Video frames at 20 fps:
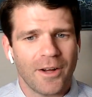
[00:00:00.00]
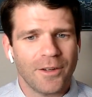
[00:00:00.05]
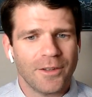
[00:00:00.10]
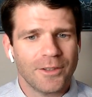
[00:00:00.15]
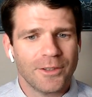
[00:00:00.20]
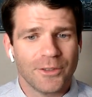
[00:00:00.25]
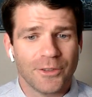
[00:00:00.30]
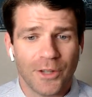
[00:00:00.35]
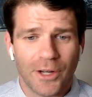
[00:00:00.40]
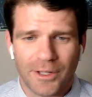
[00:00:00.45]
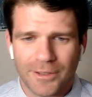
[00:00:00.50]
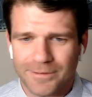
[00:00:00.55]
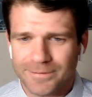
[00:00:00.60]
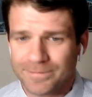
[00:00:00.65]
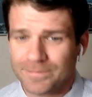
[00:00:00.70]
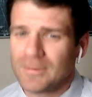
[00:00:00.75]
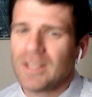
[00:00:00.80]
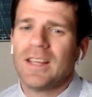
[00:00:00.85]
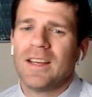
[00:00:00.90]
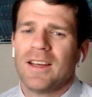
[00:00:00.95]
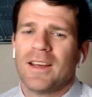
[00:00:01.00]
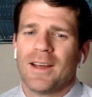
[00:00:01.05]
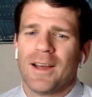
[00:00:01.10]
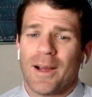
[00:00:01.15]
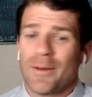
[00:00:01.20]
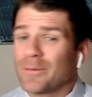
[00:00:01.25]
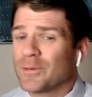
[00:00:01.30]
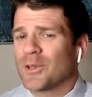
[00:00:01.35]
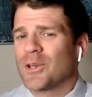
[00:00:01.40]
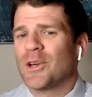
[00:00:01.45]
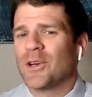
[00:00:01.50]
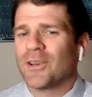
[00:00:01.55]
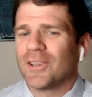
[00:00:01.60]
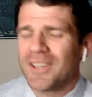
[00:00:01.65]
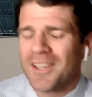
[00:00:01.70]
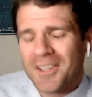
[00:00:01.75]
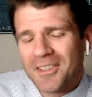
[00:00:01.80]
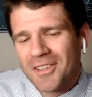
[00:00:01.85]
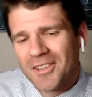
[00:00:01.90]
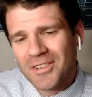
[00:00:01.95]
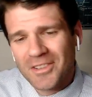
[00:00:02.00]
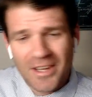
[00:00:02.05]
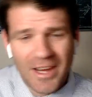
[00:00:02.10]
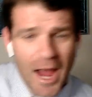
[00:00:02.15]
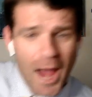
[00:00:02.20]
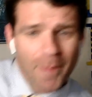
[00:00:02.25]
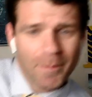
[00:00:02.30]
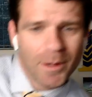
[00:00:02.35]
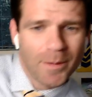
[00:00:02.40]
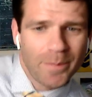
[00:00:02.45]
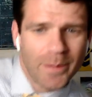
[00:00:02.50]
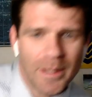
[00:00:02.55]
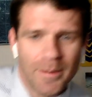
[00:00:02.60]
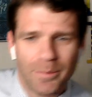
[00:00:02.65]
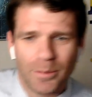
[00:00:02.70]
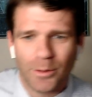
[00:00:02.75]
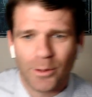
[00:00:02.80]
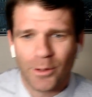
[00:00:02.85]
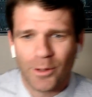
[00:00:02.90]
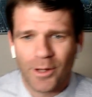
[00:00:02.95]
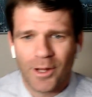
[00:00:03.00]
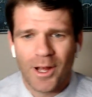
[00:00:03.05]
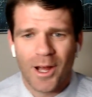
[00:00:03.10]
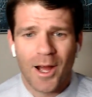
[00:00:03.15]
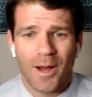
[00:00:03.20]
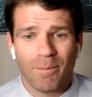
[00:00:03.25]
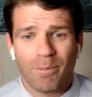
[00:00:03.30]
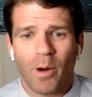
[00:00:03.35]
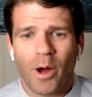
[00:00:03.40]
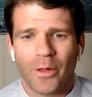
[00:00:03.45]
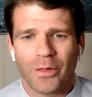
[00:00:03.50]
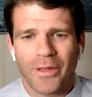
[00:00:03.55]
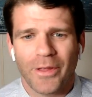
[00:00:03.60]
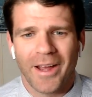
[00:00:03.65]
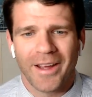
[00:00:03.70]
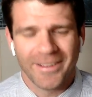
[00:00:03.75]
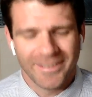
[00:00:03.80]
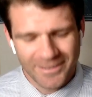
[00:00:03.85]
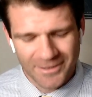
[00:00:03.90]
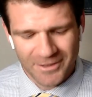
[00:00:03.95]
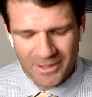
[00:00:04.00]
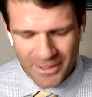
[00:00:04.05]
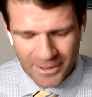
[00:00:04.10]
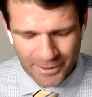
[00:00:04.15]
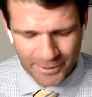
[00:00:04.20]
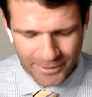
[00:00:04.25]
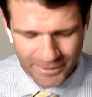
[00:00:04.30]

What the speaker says: So curious to see how many people bought that. So